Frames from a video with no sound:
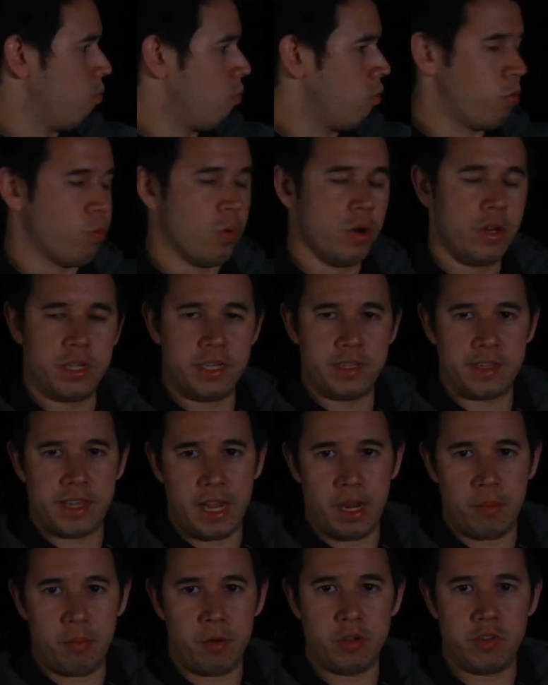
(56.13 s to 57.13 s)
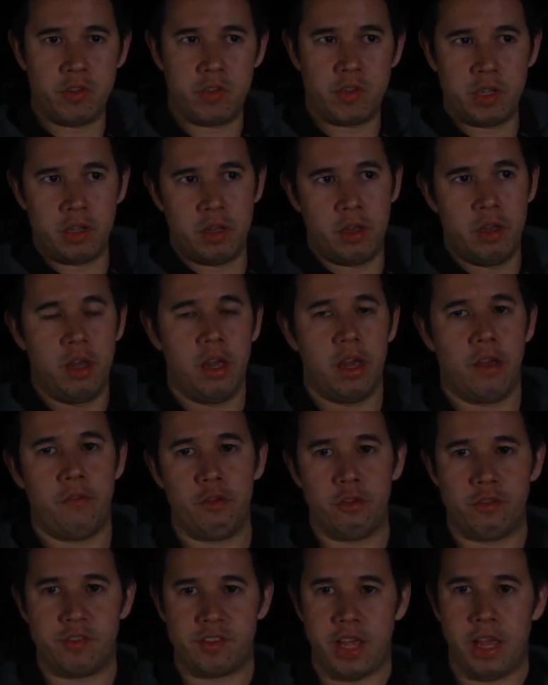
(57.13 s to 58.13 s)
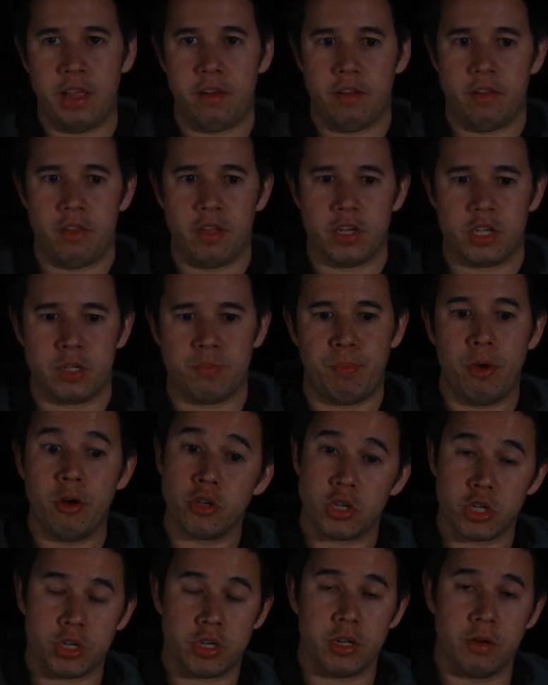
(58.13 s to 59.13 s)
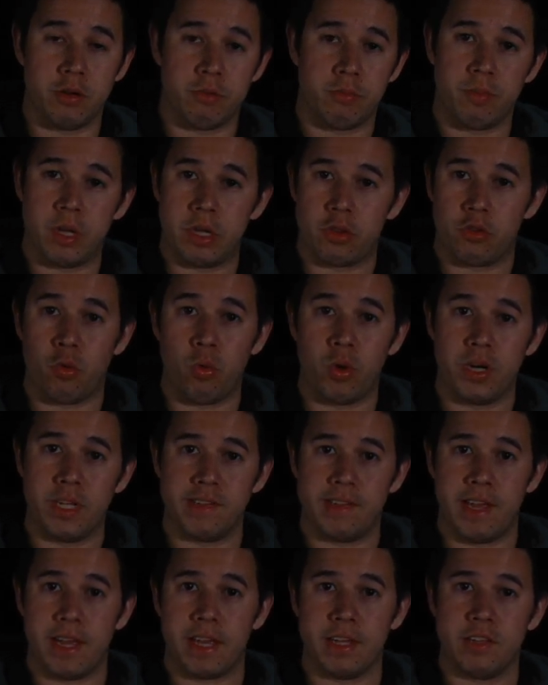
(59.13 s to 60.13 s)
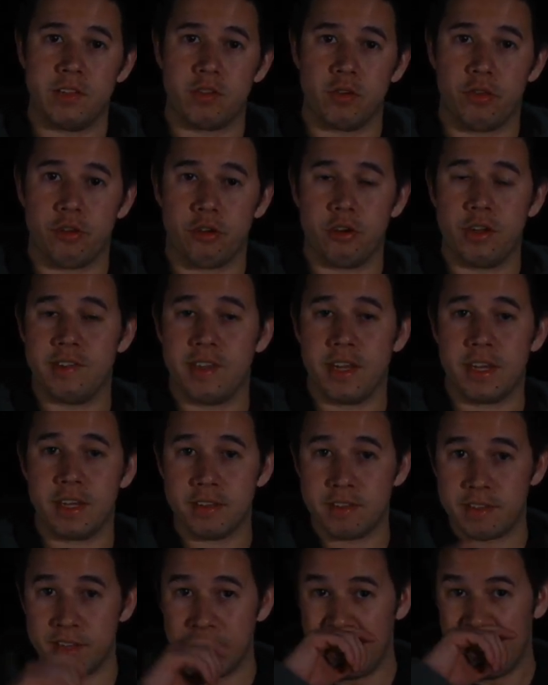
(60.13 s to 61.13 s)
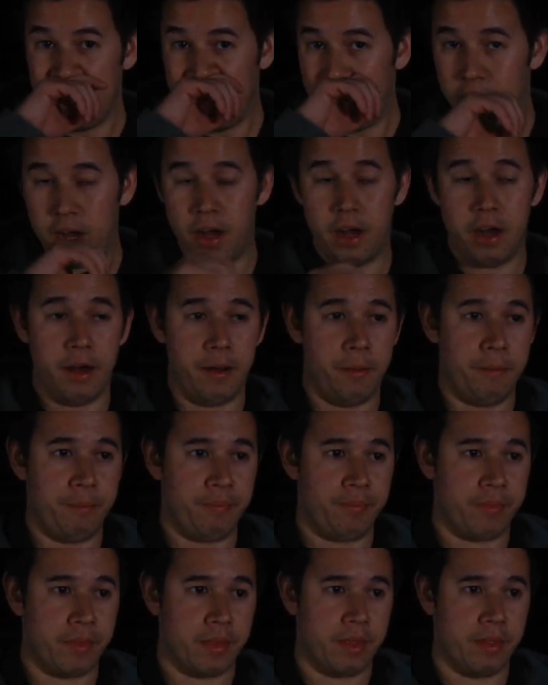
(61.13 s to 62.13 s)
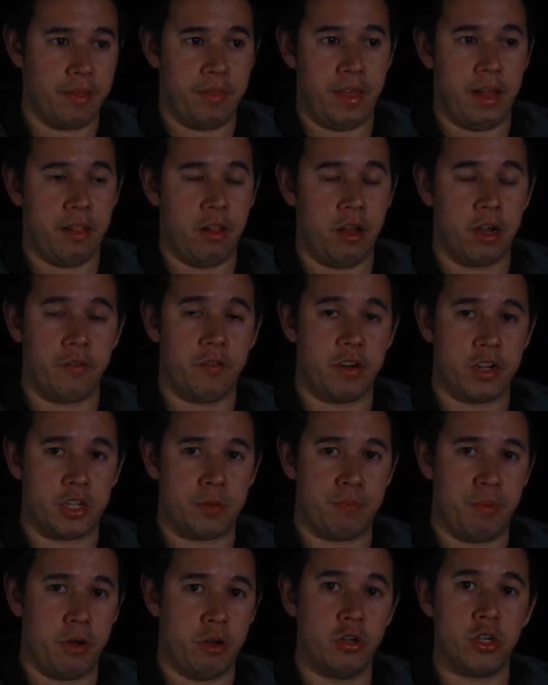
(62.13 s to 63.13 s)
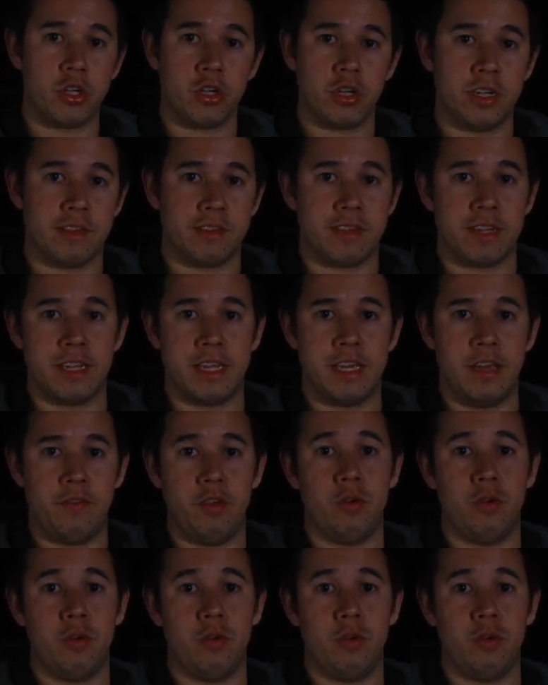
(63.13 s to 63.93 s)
With one of these cameras, if you set the exposure to like 20 seconds or 30 seconds, that long of an exposure is going to give